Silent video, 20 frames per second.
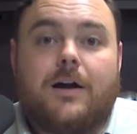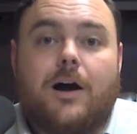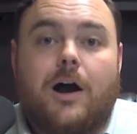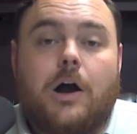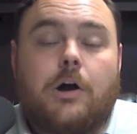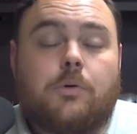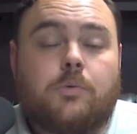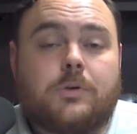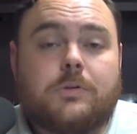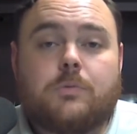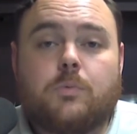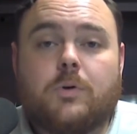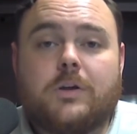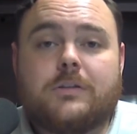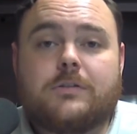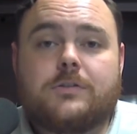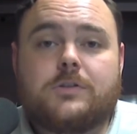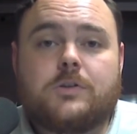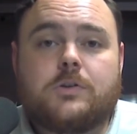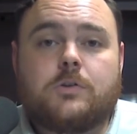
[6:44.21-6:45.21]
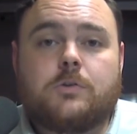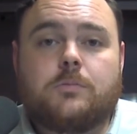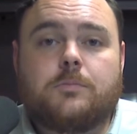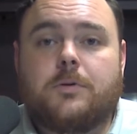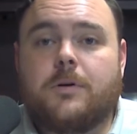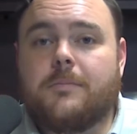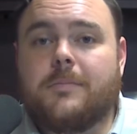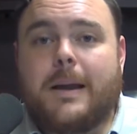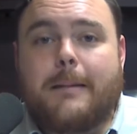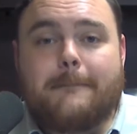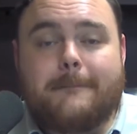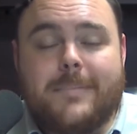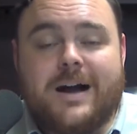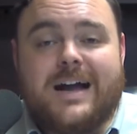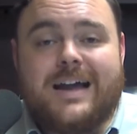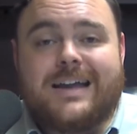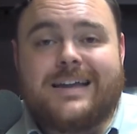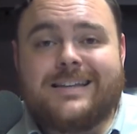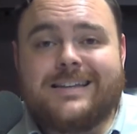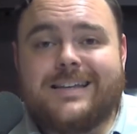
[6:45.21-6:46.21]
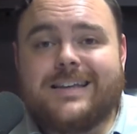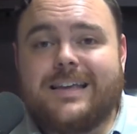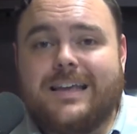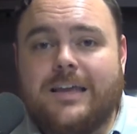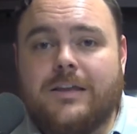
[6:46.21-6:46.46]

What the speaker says: I always want to put my mind